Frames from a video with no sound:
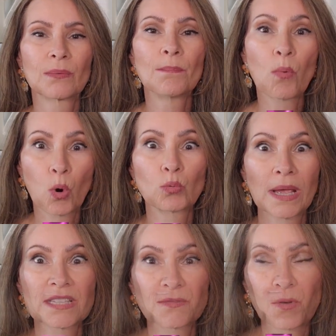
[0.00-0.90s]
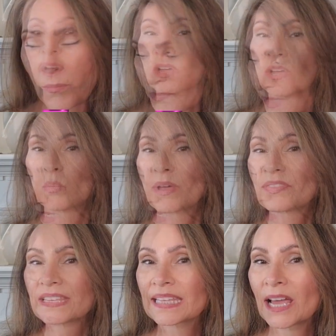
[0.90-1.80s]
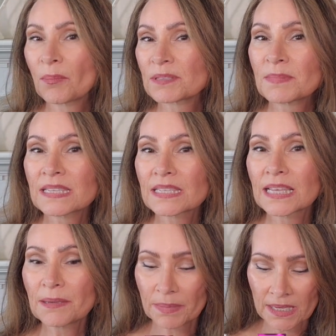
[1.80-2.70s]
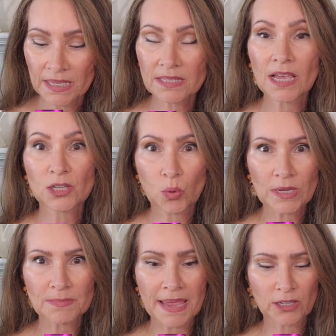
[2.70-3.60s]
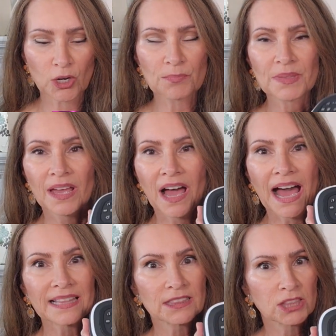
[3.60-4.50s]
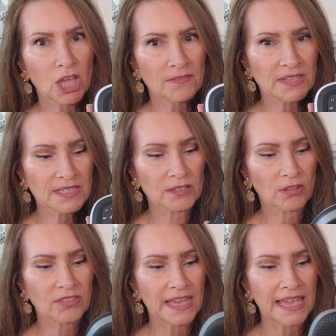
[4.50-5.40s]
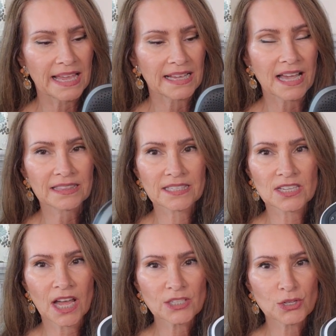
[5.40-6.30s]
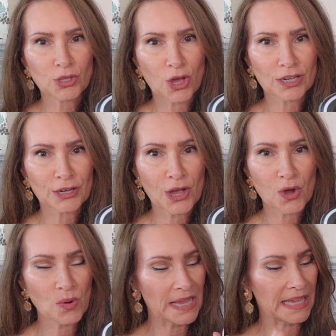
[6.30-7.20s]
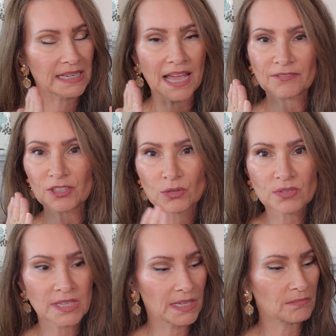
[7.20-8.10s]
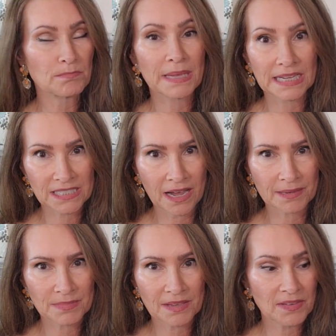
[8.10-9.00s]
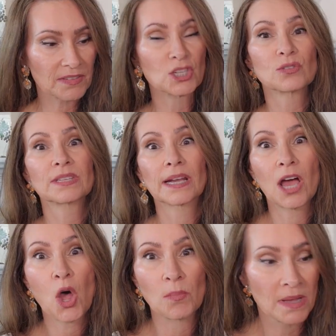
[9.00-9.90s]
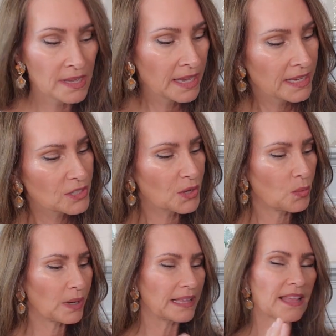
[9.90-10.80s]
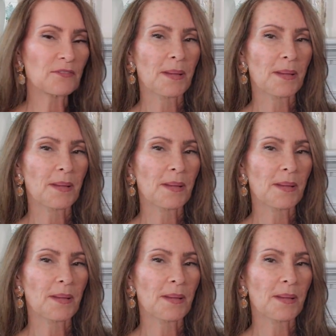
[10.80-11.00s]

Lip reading: more restful. One thing that helps me sleep is a Noisemaker. I love this little thing. I got this not too long ago and I've used it many times. I've even used it at home. So what I love